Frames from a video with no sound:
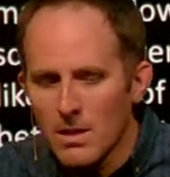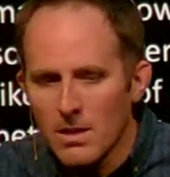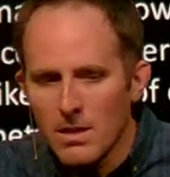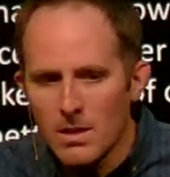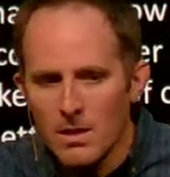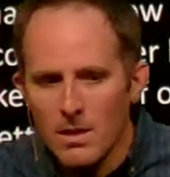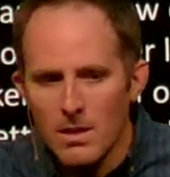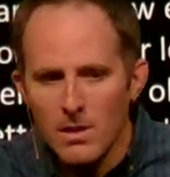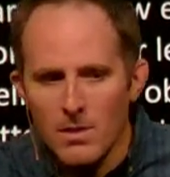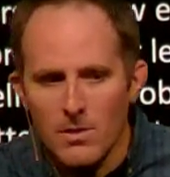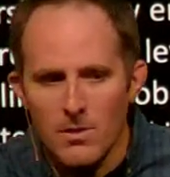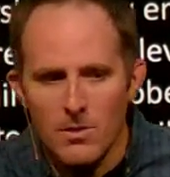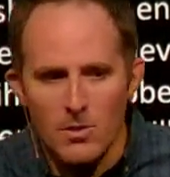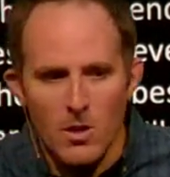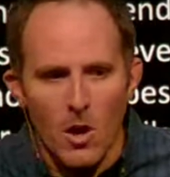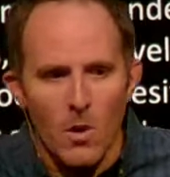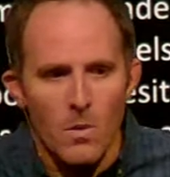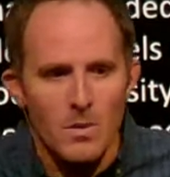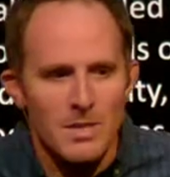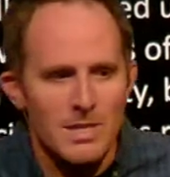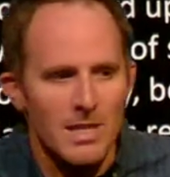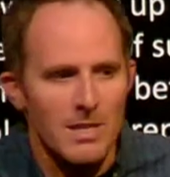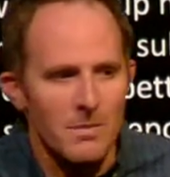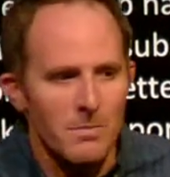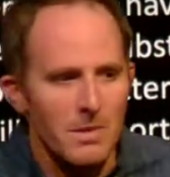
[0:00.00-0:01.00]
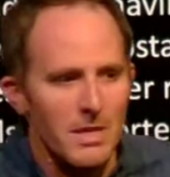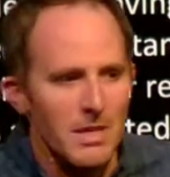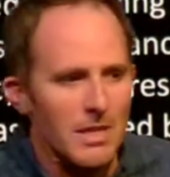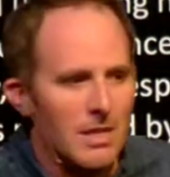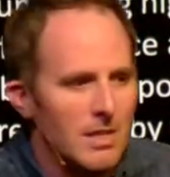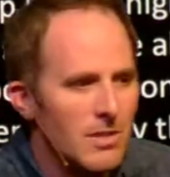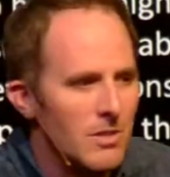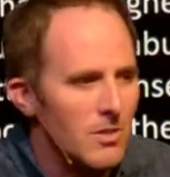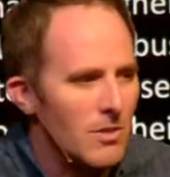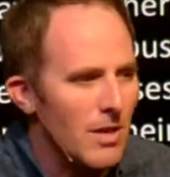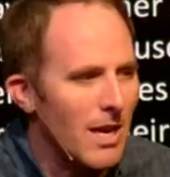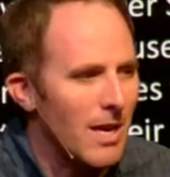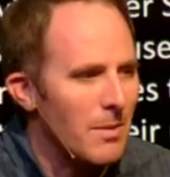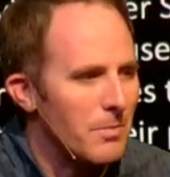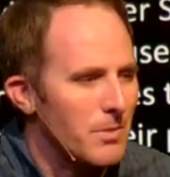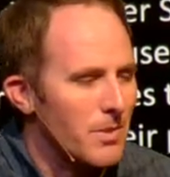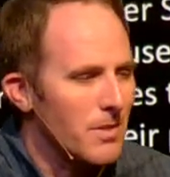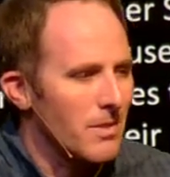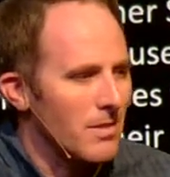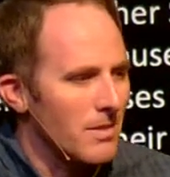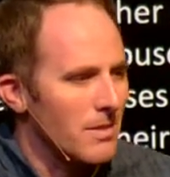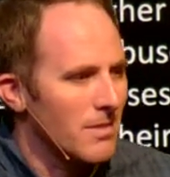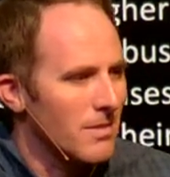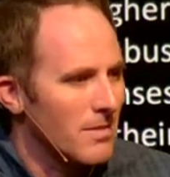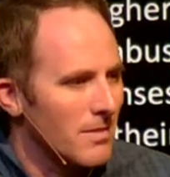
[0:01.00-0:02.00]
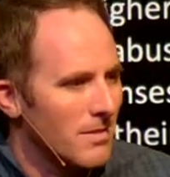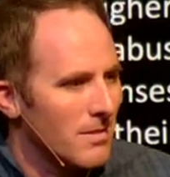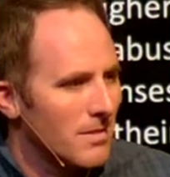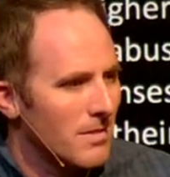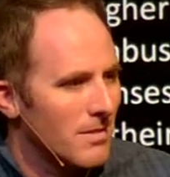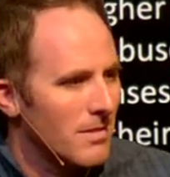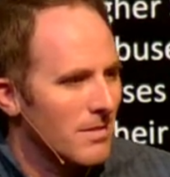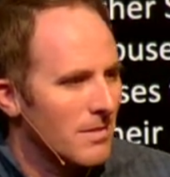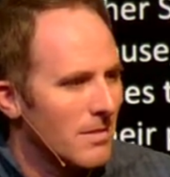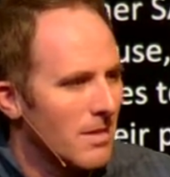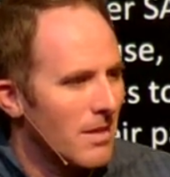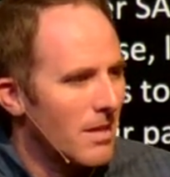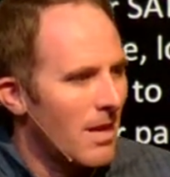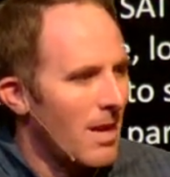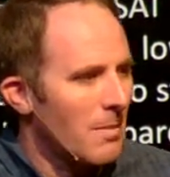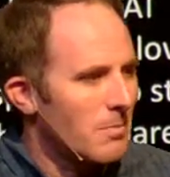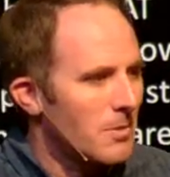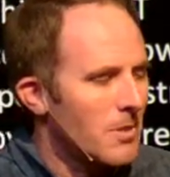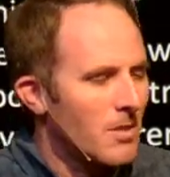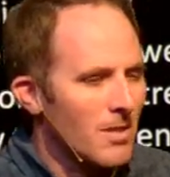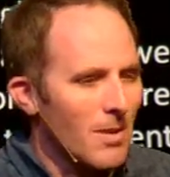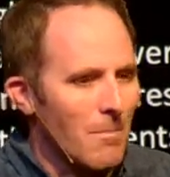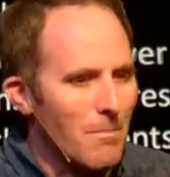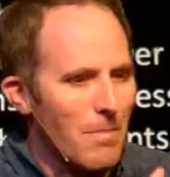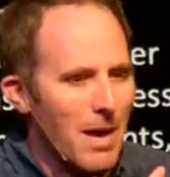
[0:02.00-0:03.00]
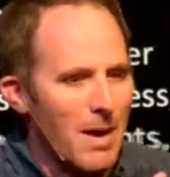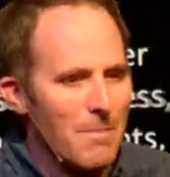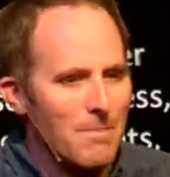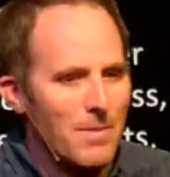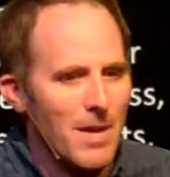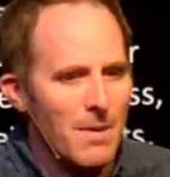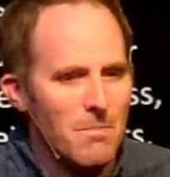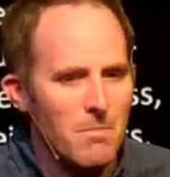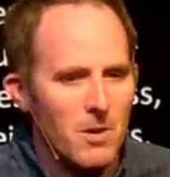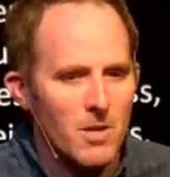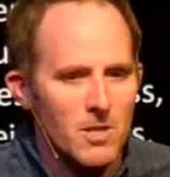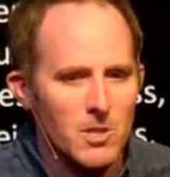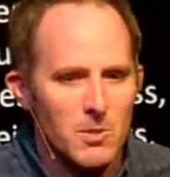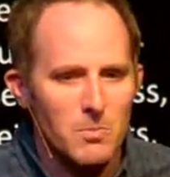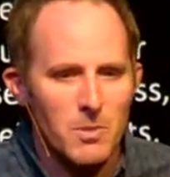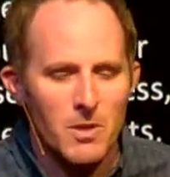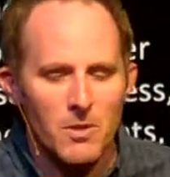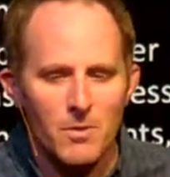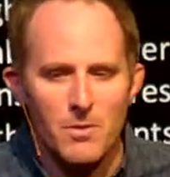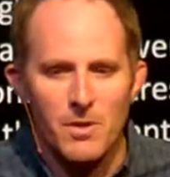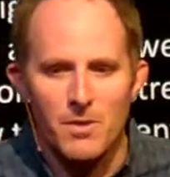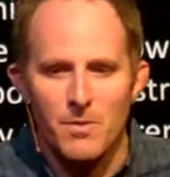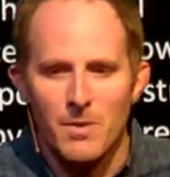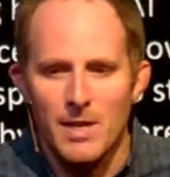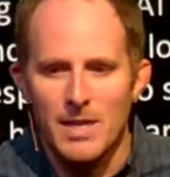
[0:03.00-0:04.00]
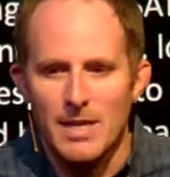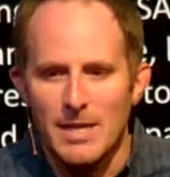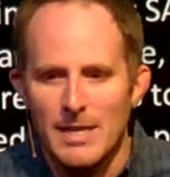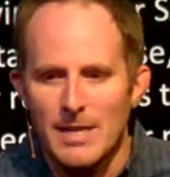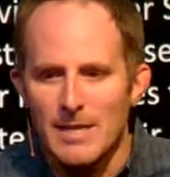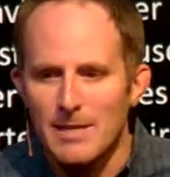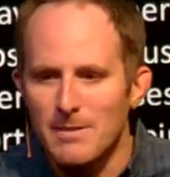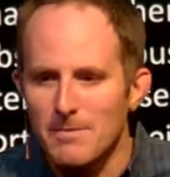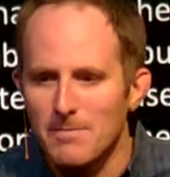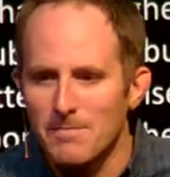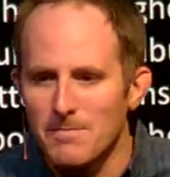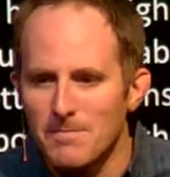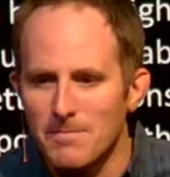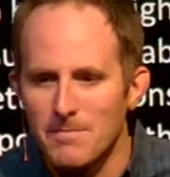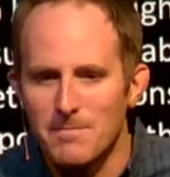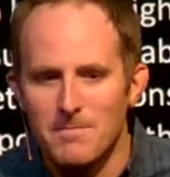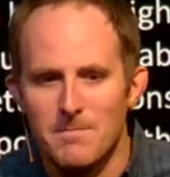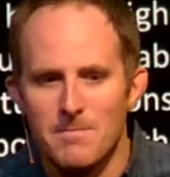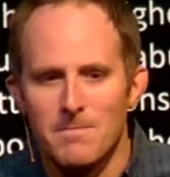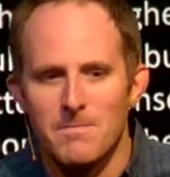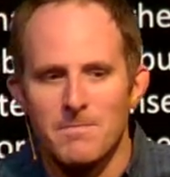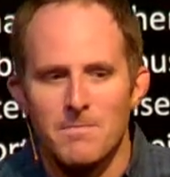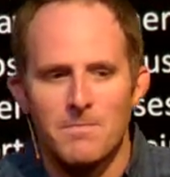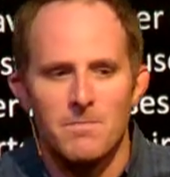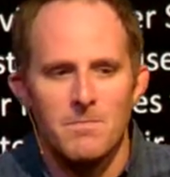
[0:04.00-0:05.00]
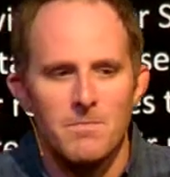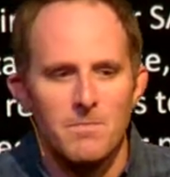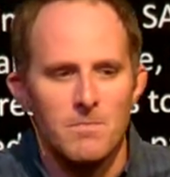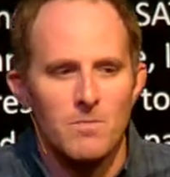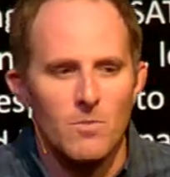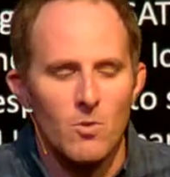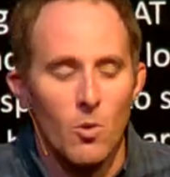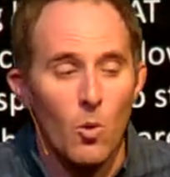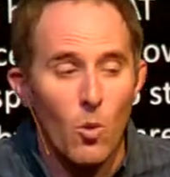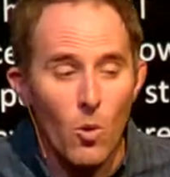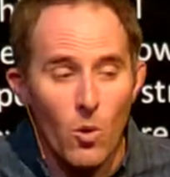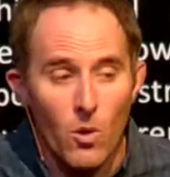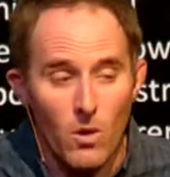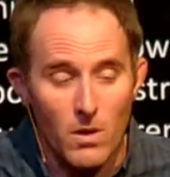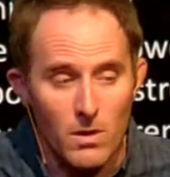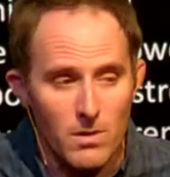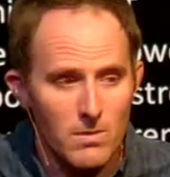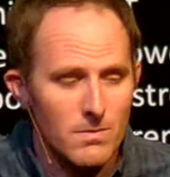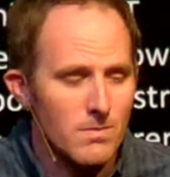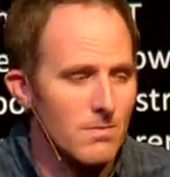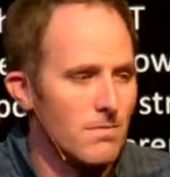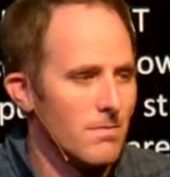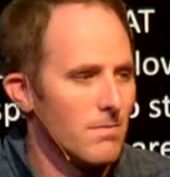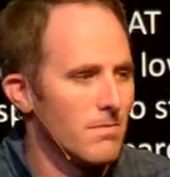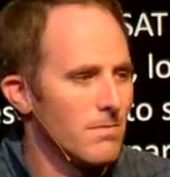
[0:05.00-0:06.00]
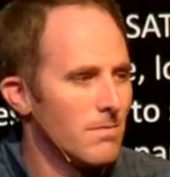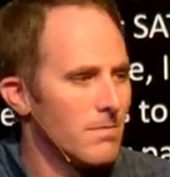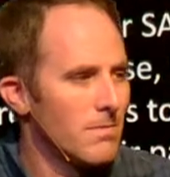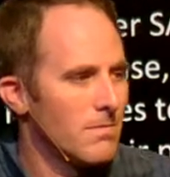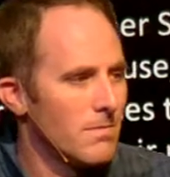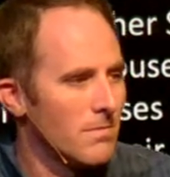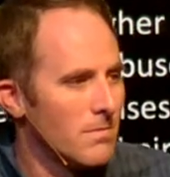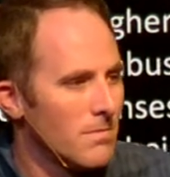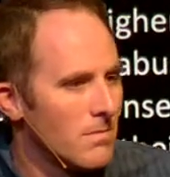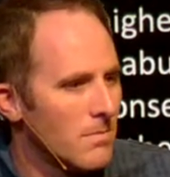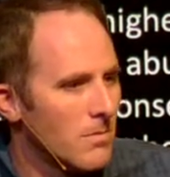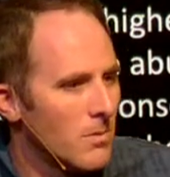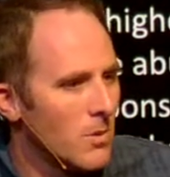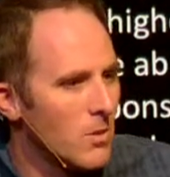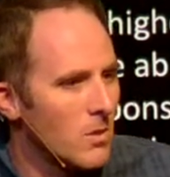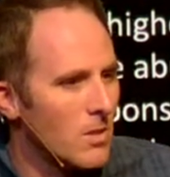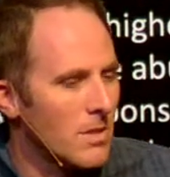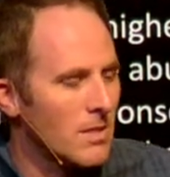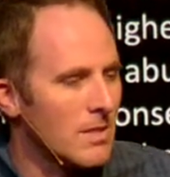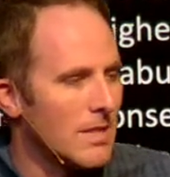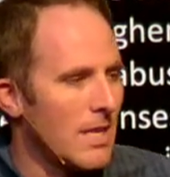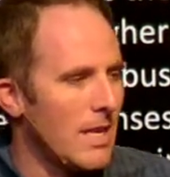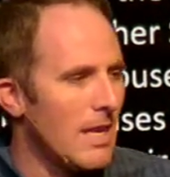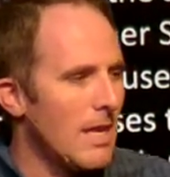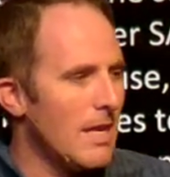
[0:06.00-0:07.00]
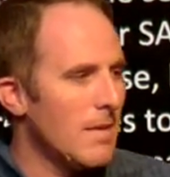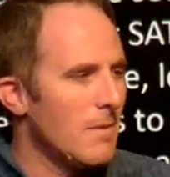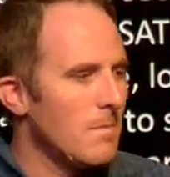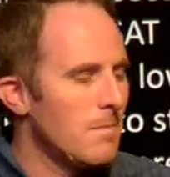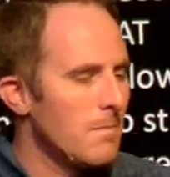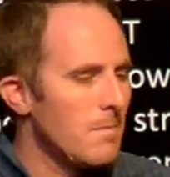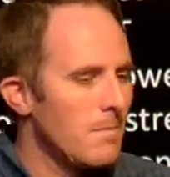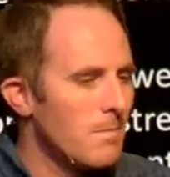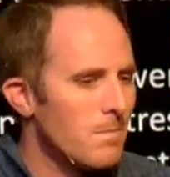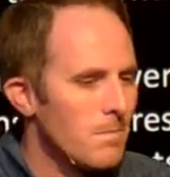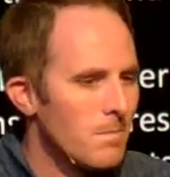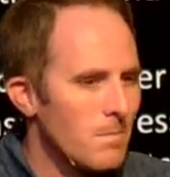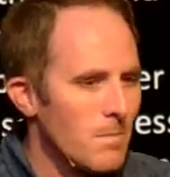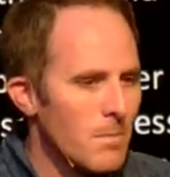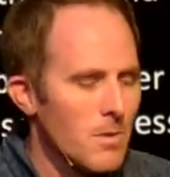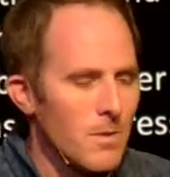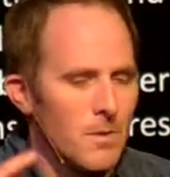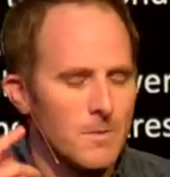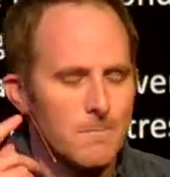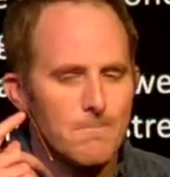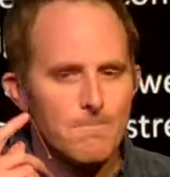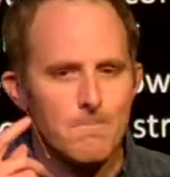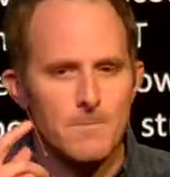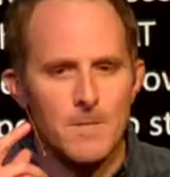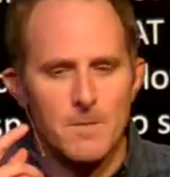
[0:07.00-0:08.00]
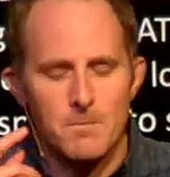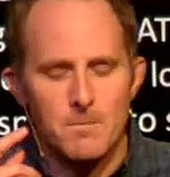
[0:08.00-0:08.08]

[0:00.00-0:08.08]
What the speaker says: There's always going to be an easier option. An option you can pop that marshmallow in right now. Or you can say, no. I'm